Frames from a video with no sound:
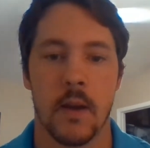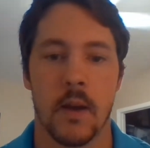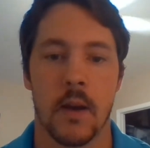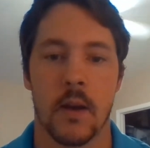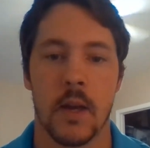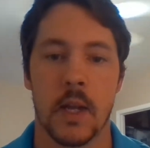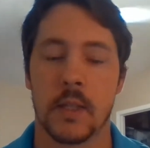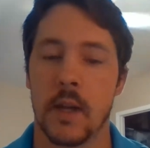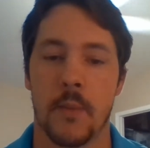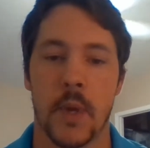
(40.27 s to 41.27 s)
It is
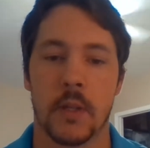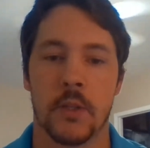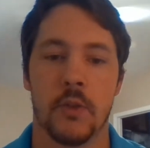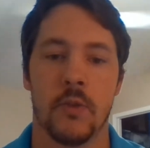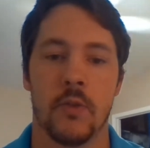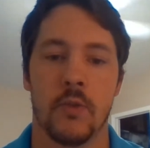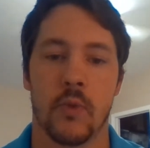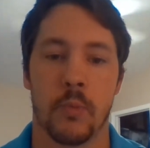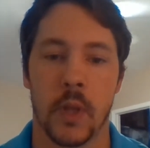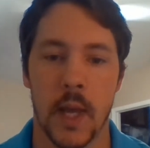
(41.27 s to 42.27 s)
not meant to
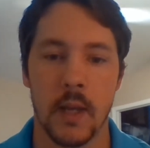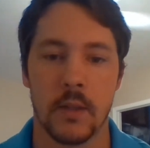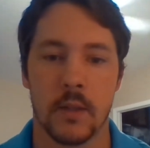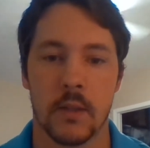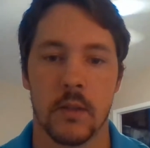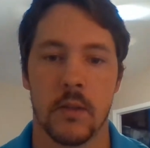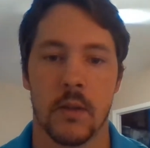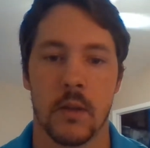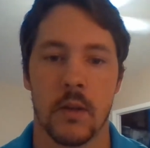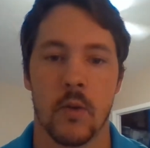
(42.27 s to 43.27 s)
replace
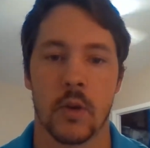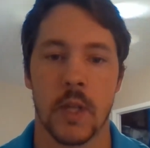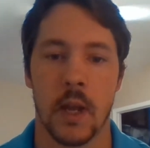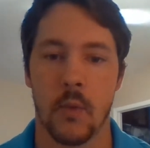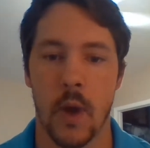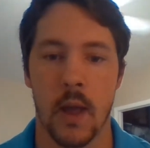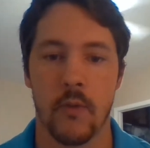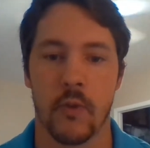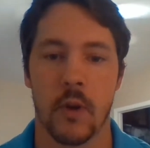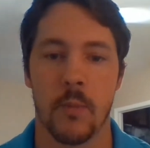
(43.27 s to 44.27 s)
or take away
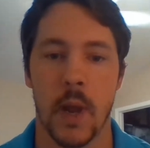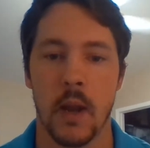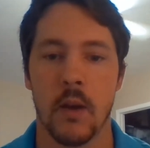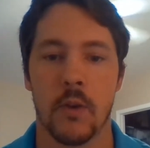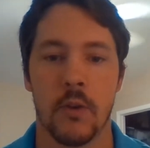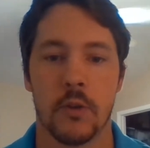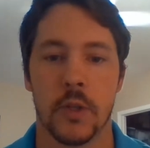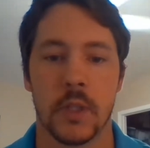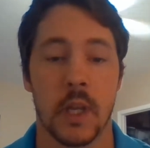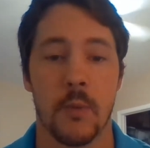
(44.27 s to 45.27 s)
from any other
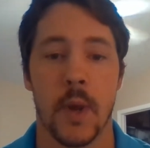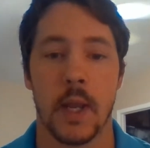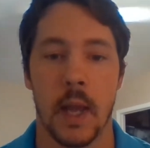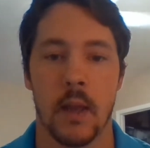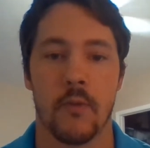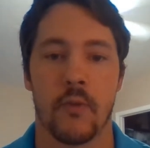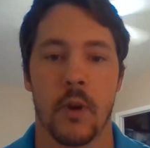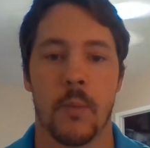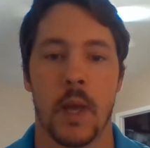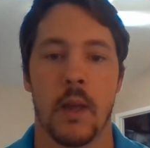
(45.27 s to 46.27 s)
nutrients that you might gain
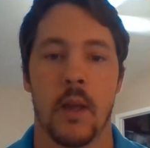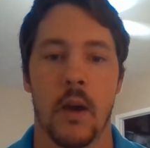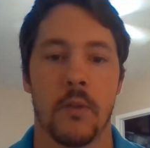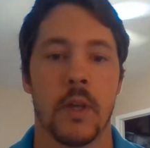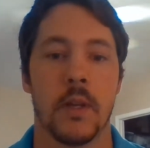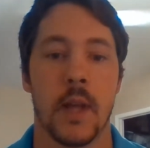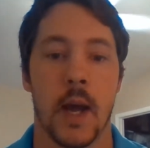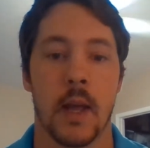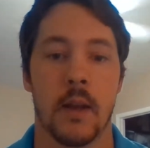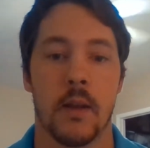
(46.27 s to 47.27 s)
from a healthy
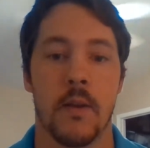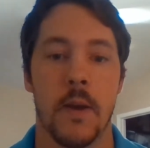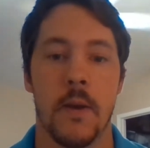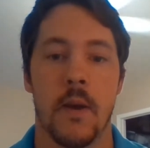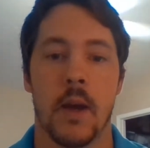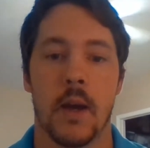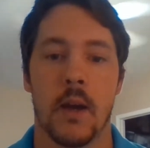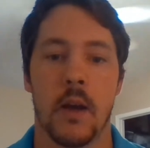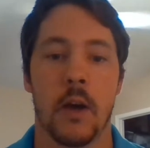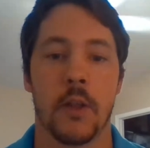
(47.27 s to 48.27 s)
diet,
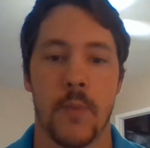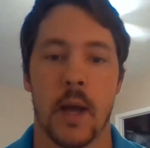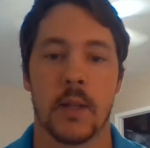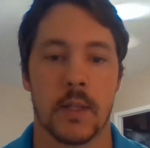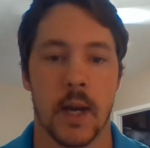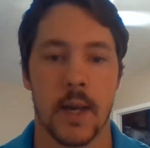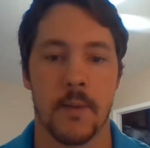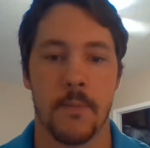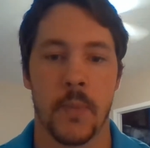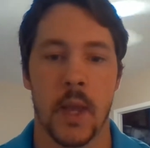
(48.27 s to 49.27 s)
a healthy balanced diet.
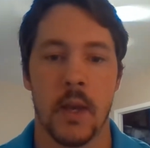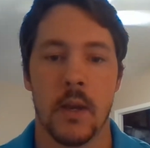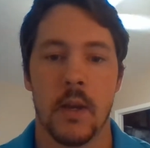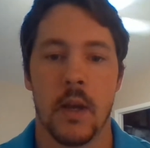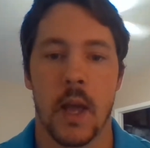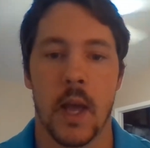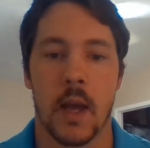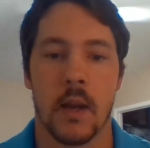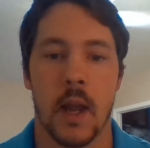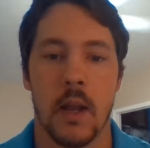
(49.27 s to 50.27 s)

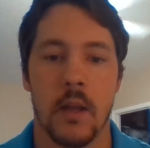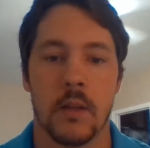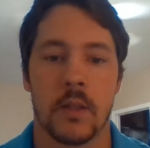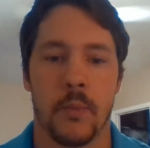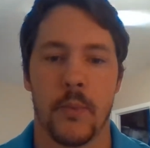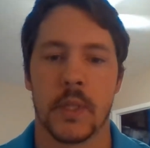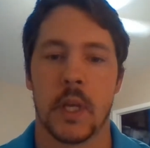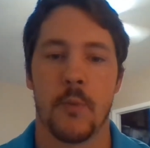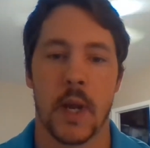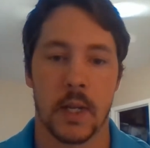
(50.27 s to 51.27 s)
And any supplements
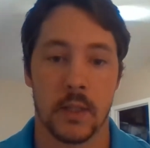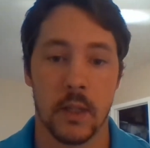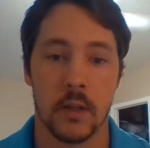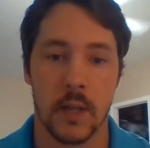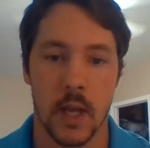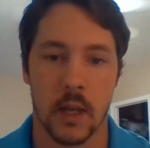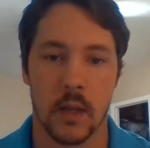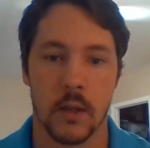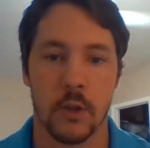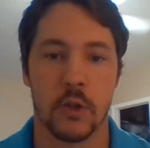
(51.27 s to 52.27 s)
that you might consider
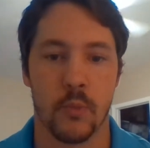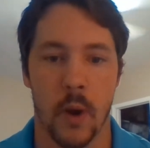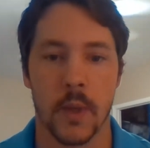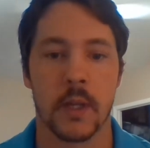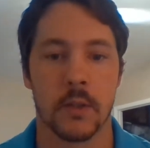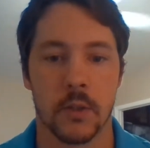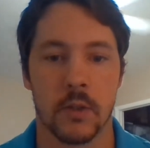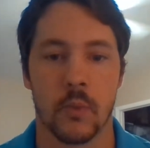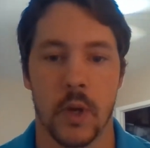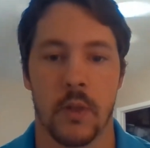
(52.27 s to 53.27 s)
taking, you should probably
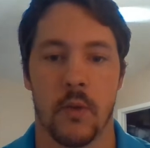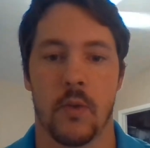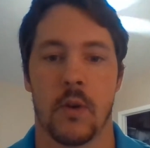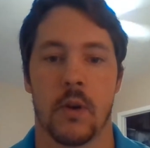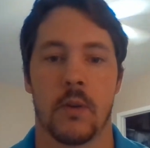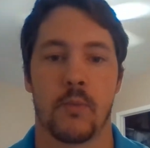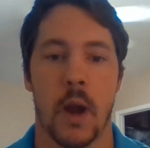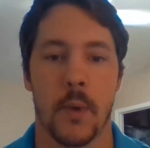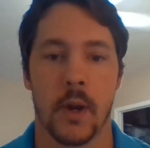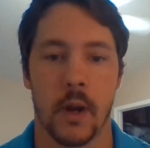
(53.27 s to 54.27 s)
consult with your
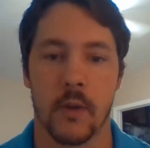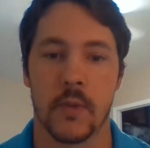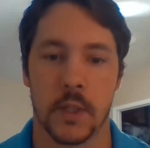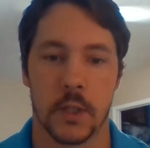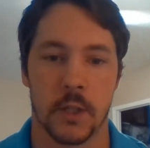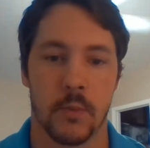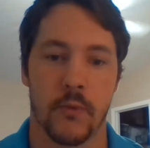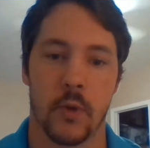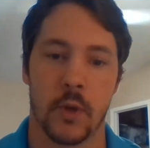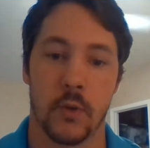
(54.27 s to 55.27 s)
primary care physician
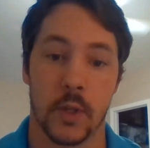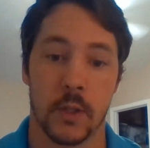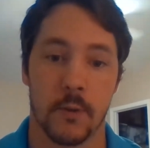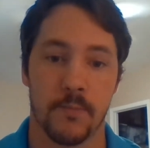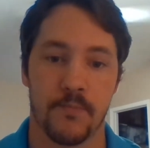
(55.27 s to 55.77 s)
before doing so.